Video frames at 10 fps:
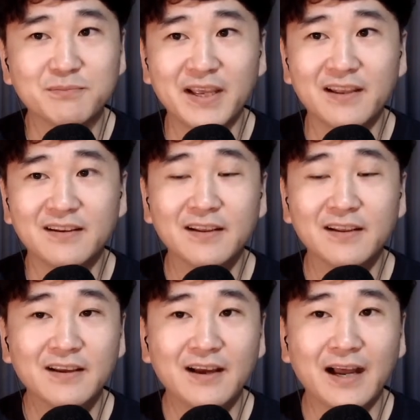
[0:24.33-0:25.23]
Man,
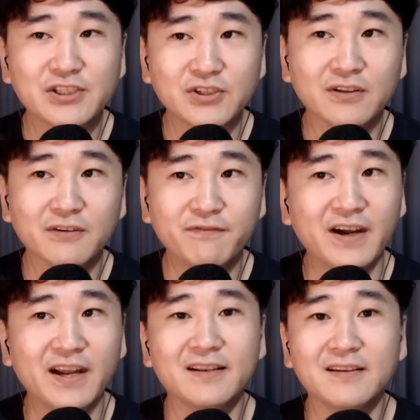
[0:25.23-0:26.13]
I saw the
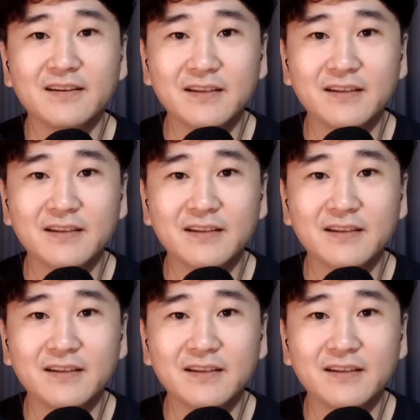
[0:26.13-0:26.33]
fight,